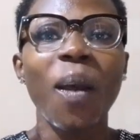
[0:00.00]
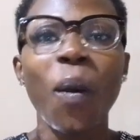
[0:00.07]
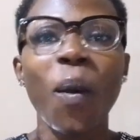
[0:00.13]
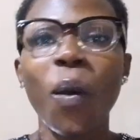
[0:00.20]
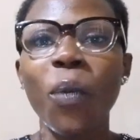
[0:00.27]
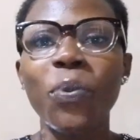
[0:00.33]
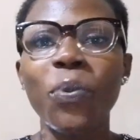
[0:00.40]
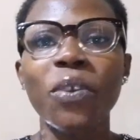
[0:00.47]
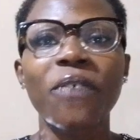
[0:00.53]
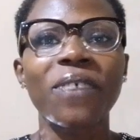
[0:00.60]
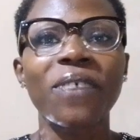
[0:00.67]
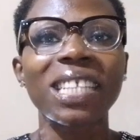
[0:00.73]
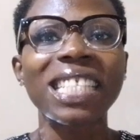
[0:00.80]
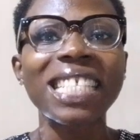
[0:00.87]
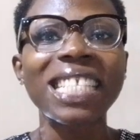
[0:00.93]
Hope you're
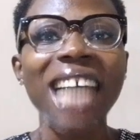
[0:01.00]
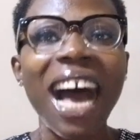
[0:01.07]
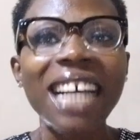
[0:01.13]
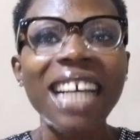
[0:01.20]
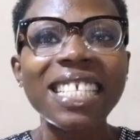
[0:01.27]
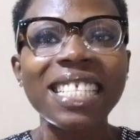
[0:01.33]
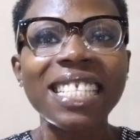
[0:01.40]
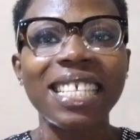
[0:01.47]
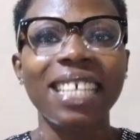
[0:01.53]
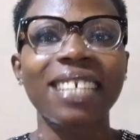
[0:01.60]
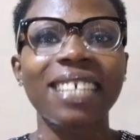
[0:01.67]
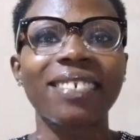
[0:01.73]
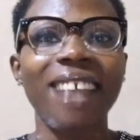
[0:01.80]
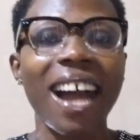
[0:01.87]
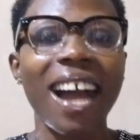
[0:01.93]

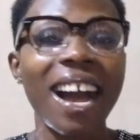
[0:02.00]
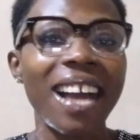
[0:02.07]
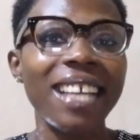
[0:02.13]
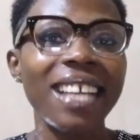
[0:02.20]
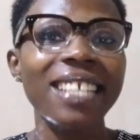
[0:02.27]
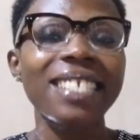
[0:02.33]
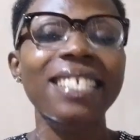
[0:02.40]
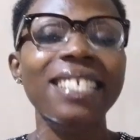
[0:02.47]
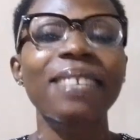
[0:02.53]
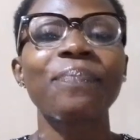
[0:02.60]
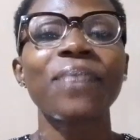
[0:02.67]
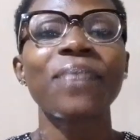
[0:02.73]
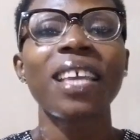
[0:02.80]
fantastic, right?